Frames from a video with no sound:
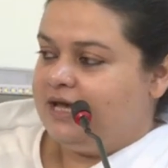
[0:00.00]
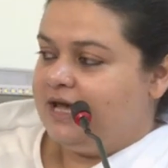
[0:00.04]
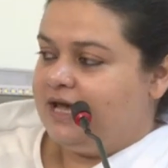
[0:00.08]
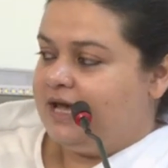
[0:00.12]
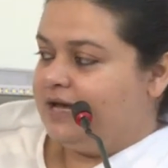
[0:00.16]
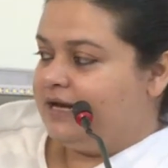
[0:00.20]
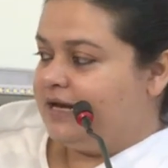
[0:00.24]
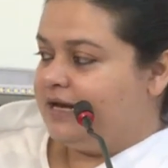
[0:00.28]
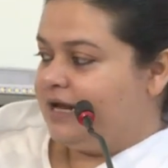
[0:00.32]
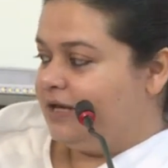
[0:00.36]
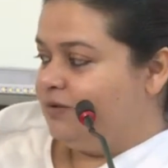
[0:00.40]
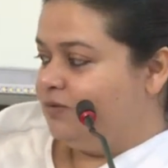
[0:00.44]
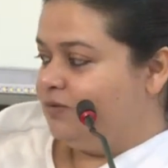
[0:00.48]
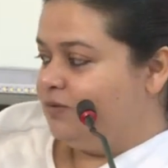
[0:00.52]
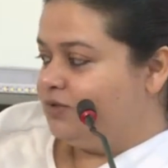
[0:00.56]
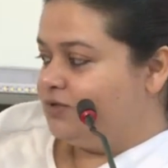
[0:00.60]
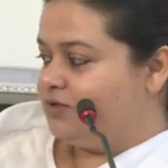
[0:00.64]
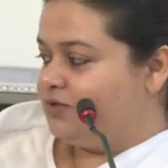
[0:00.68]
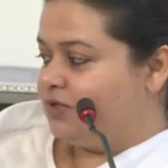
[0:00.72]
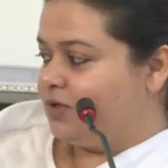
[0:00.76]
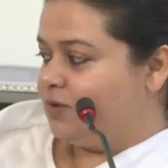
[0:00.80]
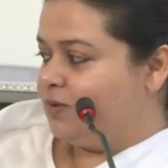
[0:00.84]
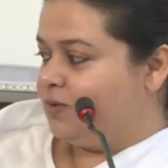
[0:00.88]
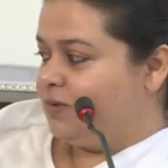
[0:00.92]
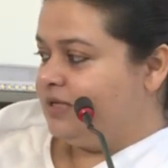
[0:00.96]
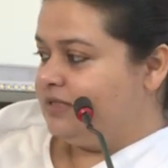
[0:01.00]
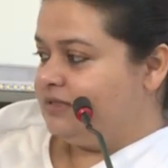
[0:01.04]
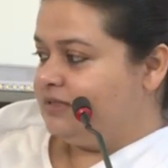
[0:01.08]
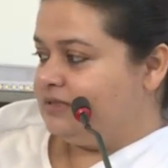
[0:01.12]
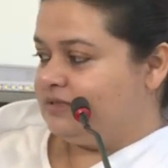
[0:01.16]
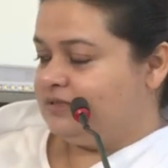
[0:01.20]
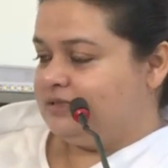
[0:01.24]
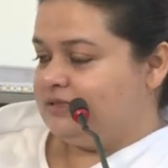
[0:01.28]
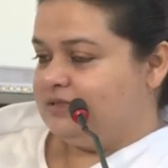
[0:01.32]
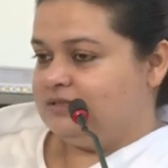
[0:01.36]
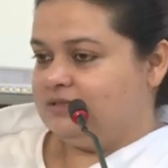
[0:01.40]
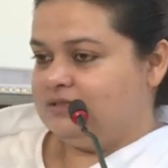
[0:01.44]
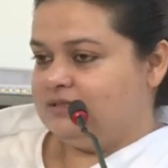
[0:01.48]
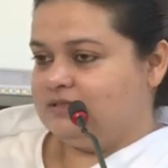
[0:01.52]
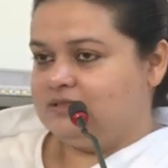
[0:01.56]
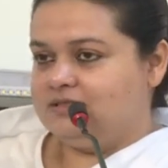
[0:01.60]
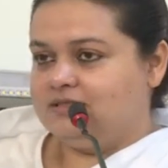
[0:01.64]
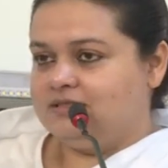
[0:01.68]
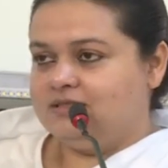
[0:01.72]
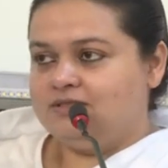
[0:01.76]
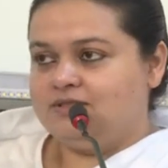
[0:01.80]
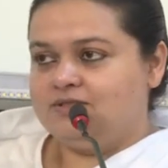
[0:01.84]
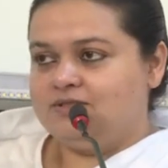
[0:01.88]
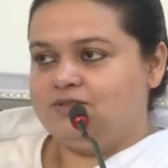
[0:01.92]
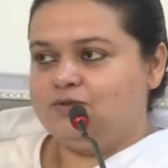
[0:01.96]
And I would request the
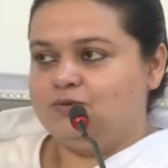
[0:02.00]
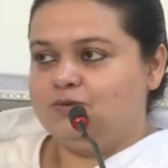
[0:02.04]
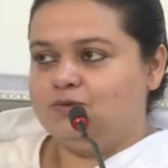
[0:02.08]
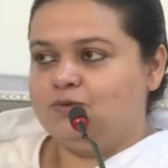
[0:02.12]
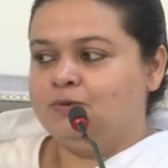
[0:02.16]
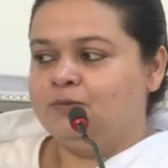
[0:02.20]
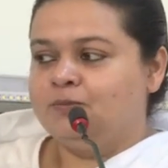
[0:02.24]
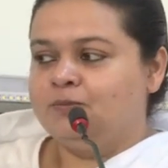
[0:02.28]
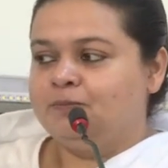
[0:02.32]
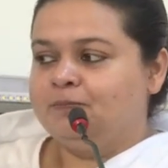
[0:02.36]
sisters to